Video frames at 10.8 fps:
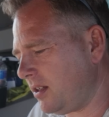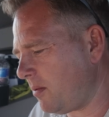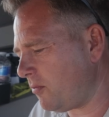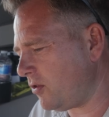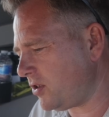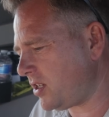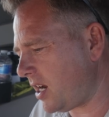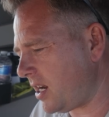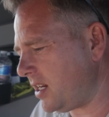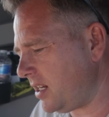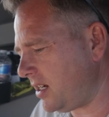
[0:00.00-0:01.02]
number of
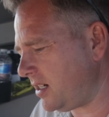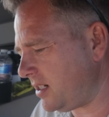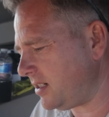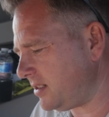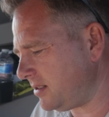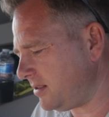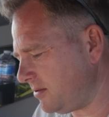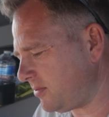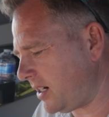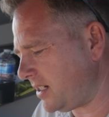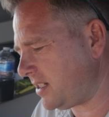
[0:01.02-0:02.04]
day
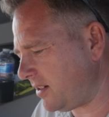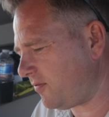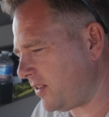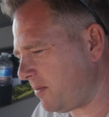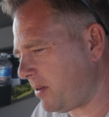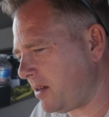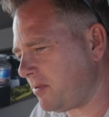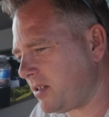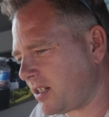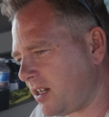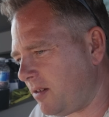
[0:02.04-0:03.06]
waiting for the
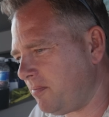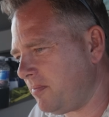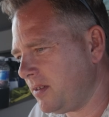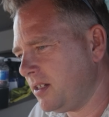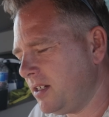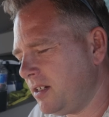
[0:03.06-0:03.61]
baby to come.